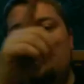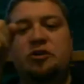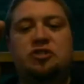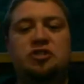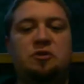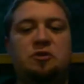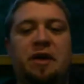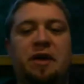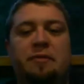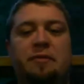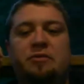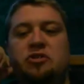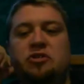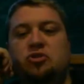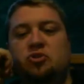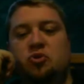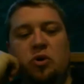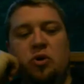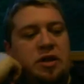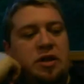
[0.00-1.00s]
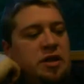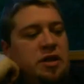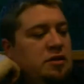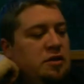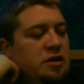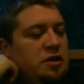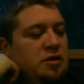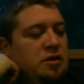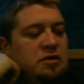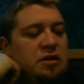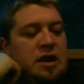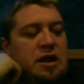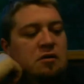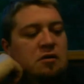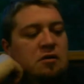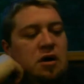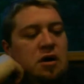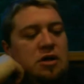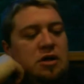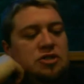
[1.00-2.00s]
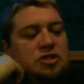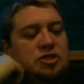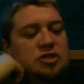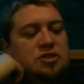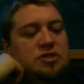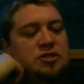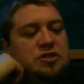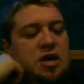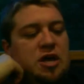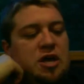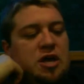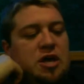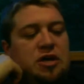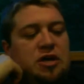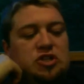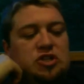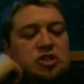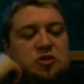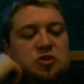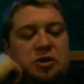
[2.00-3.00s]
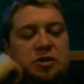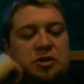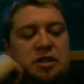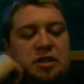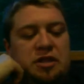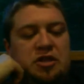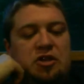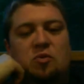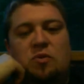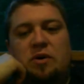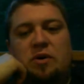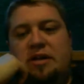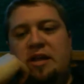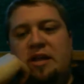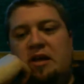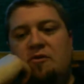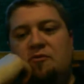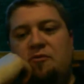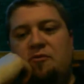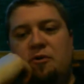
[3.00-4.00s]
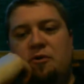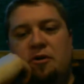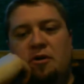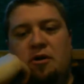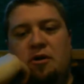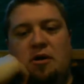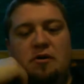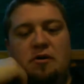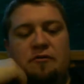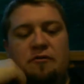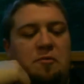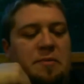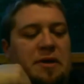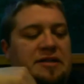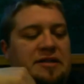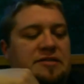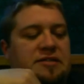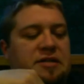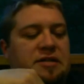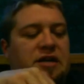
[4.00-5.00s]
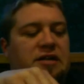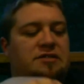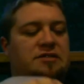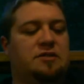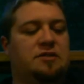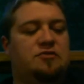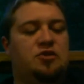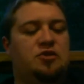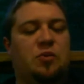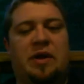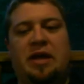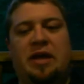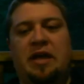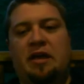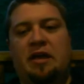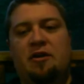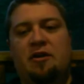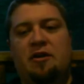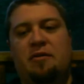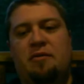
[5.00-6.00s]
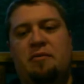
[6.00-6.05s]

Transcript: she'll be able to join in here later on. She's putting the little one down for bed tonight, so we can get